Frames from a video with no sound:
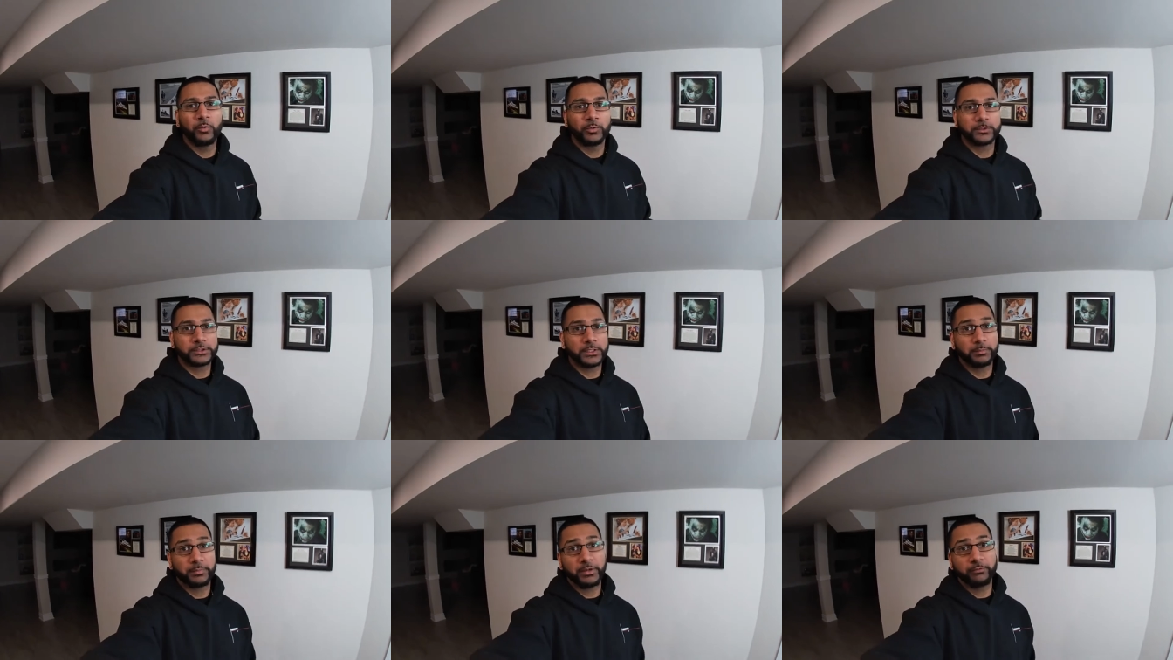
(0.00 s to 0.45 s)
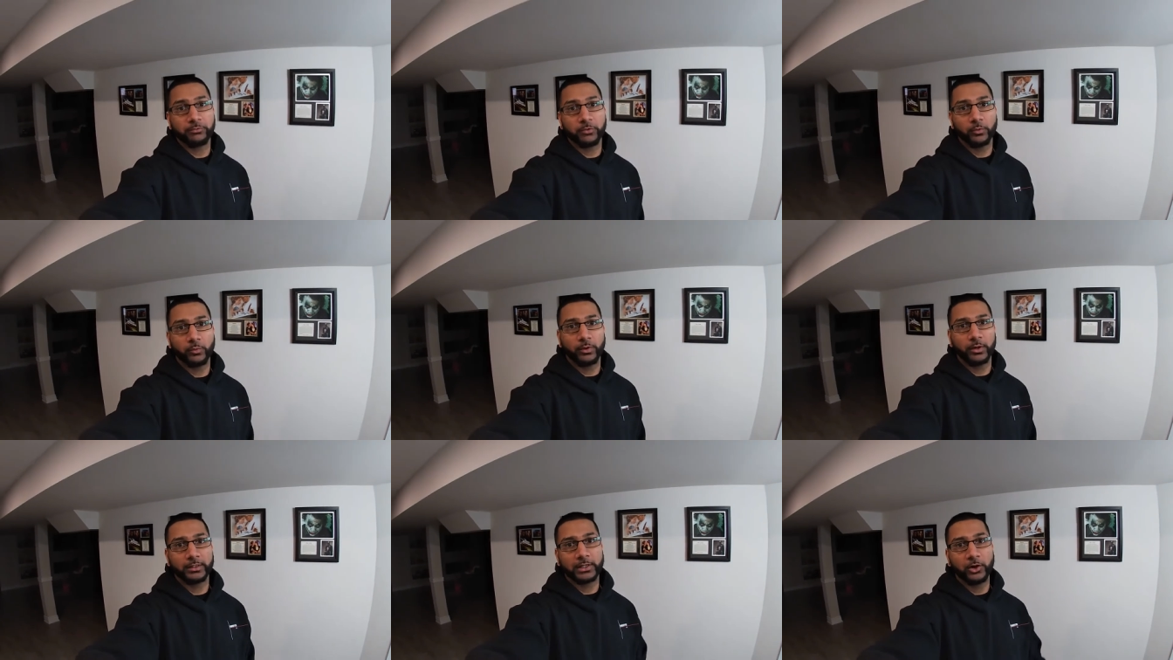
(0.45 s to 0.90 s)
What's up
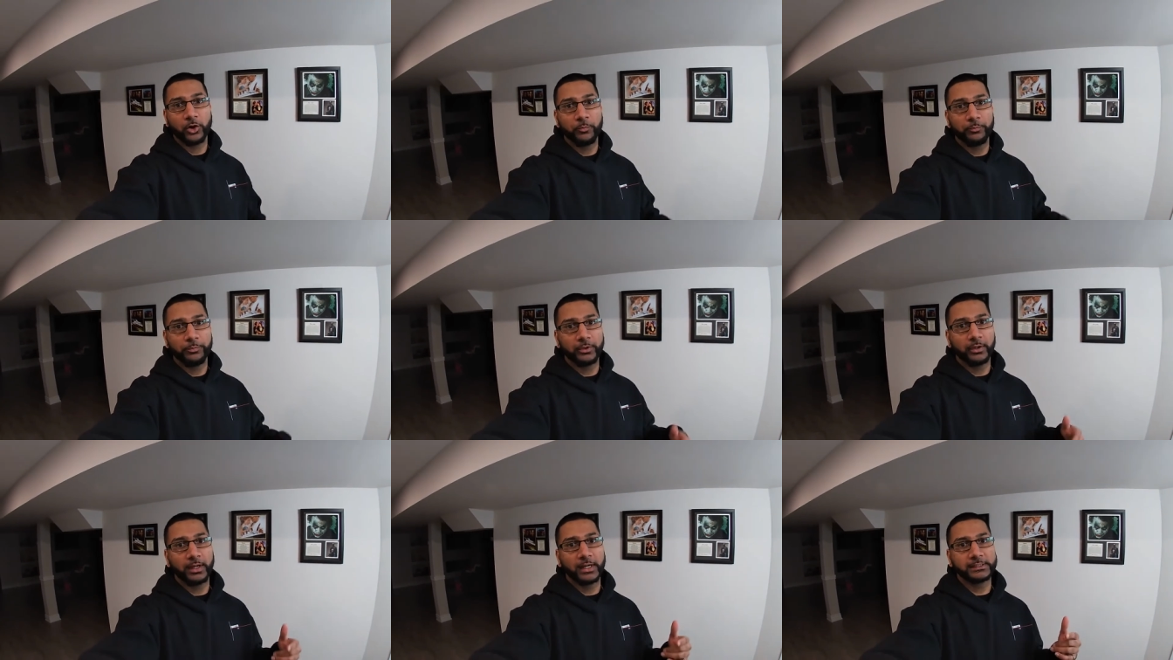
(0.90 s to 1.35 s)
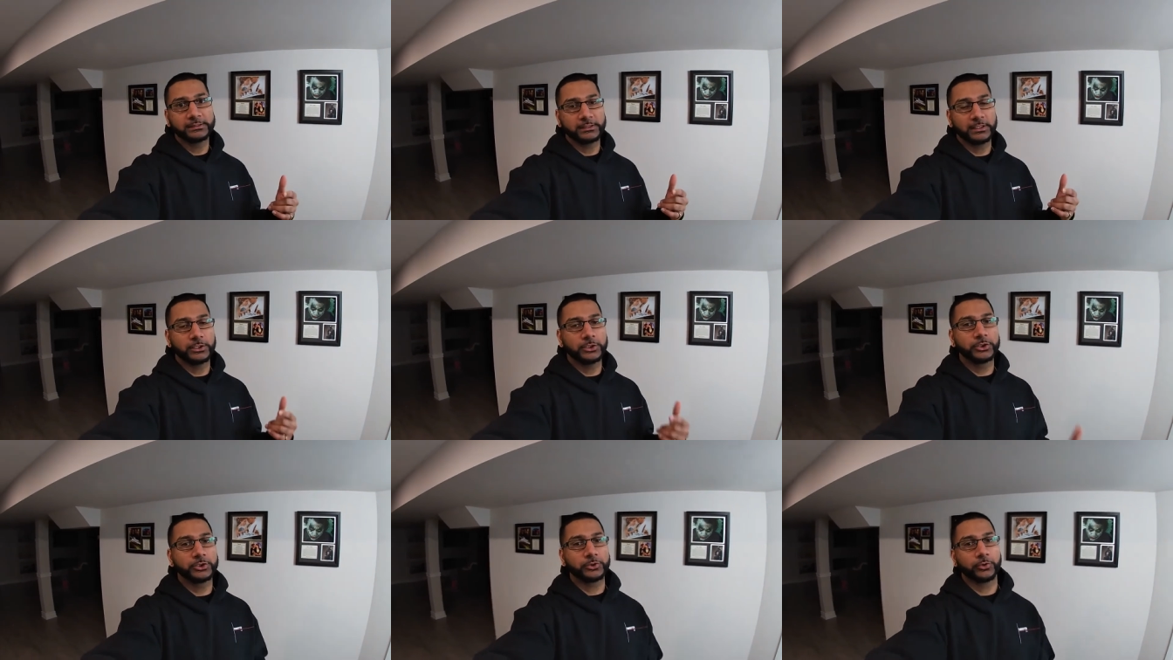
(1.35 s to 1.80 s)
everyone, I hope you
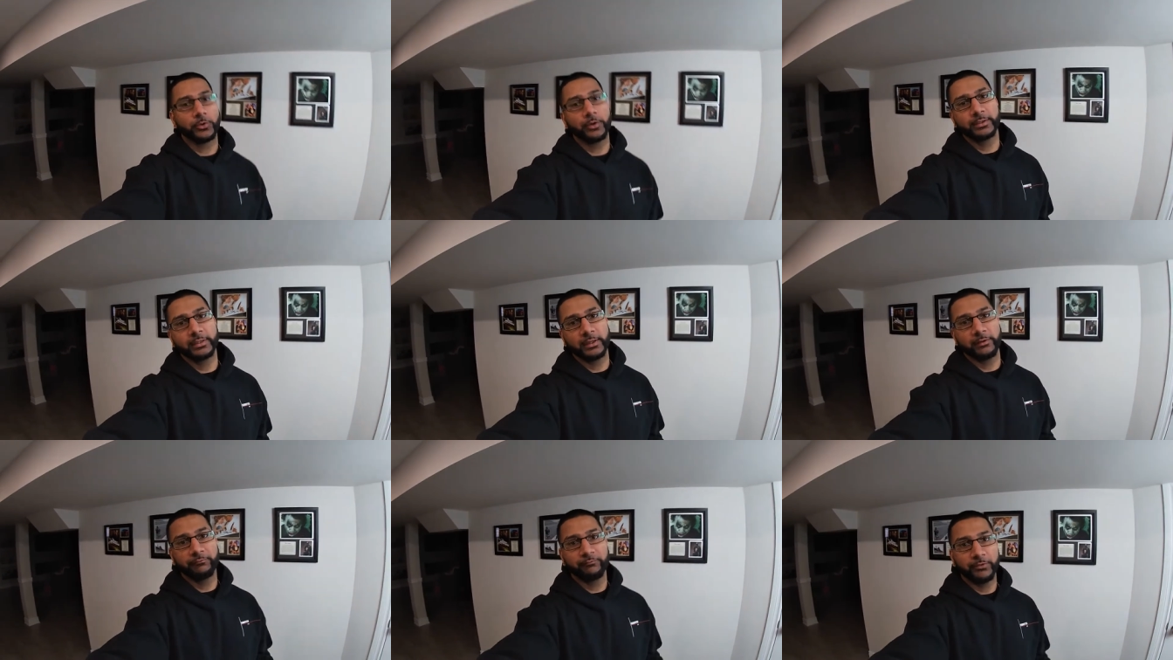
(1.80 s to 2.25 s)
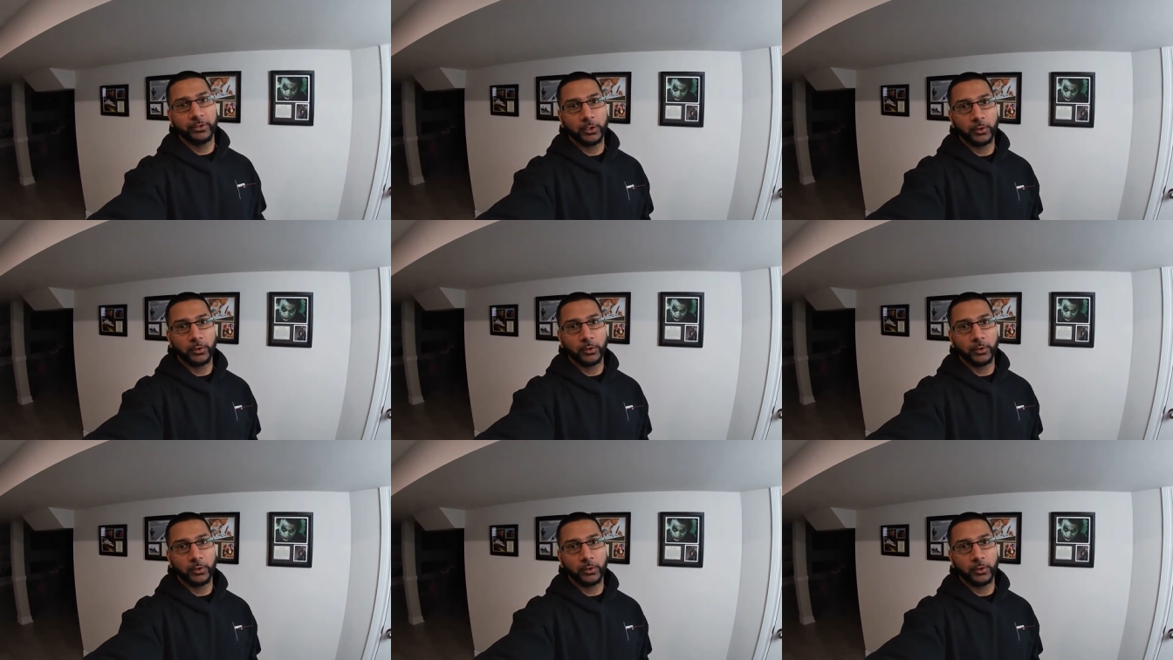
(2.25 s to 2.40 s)
guys enjoyed that